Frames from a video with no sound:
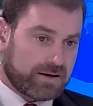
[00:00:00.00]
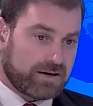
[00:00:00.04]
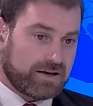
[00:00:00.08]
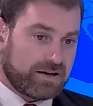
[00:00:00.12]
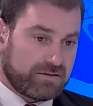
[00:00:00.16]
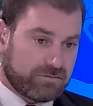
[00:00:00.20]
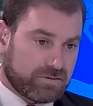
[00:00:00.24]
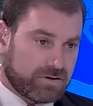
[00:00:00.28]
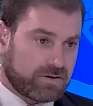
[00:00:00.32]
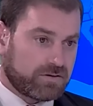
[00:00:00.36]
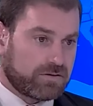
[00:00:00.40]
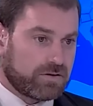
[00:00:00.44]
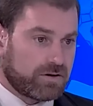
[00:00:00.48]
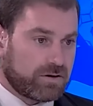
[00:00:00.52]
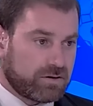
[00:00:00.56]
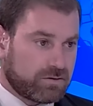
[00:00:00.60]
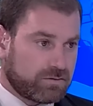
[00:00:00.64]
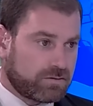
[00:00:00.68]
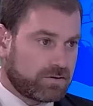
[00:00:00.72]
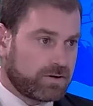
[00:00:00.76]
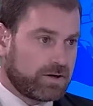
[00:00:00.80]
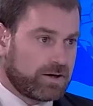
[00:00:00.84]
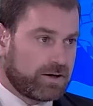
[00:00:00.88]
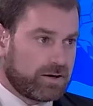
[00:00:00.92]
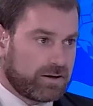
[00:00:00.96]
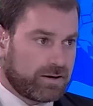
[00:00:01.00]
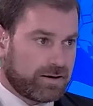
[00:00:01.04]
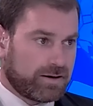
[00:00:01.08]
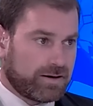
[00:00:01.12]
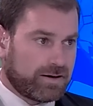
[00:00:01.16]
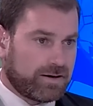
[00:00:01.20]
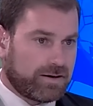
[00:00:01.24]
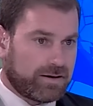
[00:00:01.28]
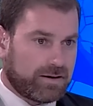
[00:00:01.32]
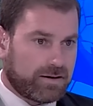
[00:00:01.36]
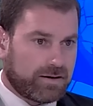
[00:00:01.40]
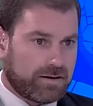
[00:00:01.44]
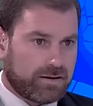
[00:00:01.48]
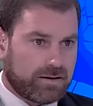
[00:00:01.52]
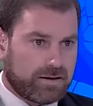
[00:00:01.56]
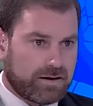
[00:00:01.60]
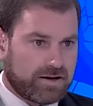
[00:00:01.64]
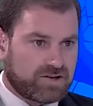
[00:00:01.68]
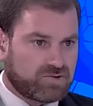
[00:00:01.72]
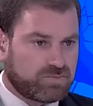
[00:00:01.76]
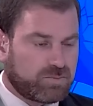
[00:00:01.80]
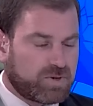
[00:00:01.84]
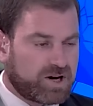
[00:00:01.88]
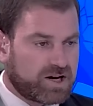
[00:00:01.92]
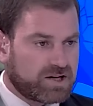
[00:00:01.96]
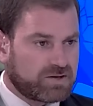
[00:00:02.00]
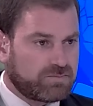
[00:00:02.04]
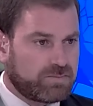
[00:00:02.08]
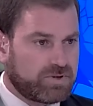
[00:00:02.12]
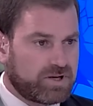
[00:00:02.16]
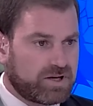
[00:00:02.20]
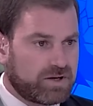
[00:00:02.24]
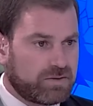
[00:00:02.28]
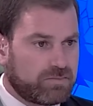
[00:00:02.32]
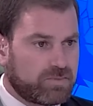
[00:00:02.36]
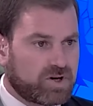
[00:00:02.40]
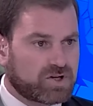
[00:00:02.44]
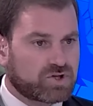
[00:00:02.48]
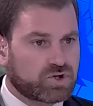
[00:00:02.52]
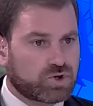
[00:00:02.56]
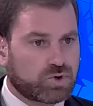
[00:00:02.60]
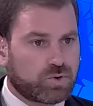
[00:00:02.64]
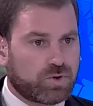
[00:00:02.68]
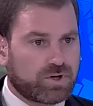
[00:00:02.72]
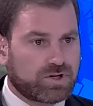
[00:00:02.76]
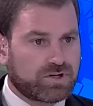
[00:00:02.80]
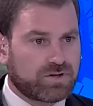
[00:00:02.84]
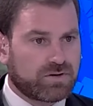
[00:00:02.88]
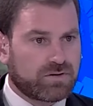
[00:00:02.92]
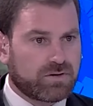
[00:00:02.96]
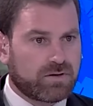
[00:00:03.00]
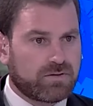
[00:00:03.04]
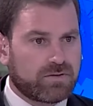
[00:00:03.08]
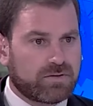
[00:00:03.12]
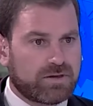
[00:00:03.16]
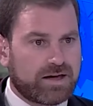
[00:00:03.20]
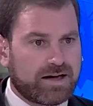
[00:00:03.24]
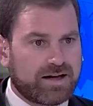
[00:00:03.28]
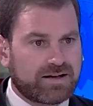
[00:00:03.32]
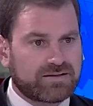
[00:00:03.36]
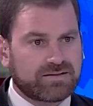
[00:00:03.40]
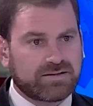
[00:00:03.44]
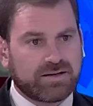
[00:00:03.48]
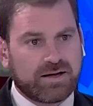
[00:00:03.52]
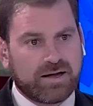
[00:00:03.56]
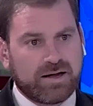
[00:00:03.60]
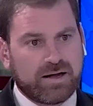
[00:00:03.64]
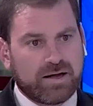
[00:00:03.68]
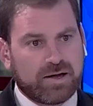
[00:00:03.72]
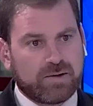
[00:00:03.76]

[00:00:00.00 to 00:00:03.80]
even though it might be much shorter than that.